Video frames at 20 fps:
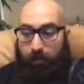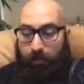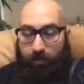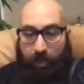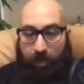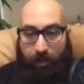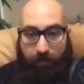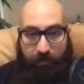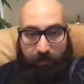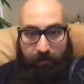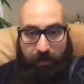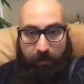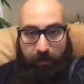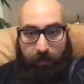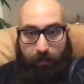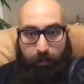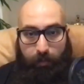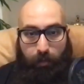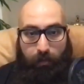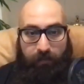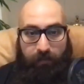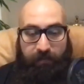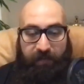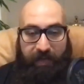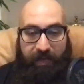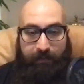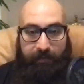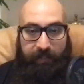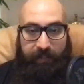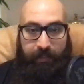coming from a poor
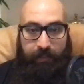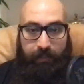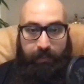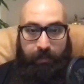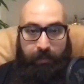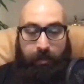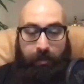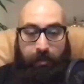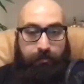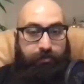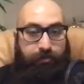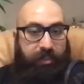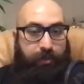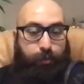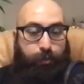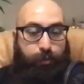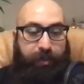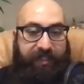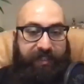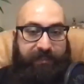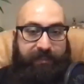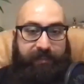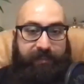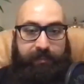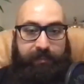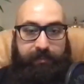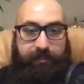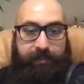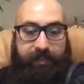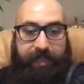family, just
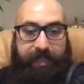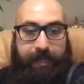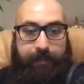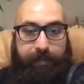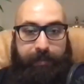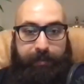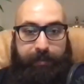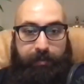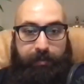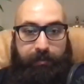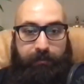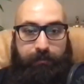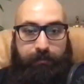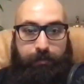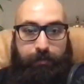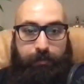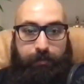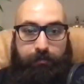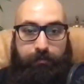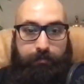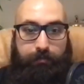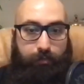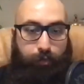visiting the capital for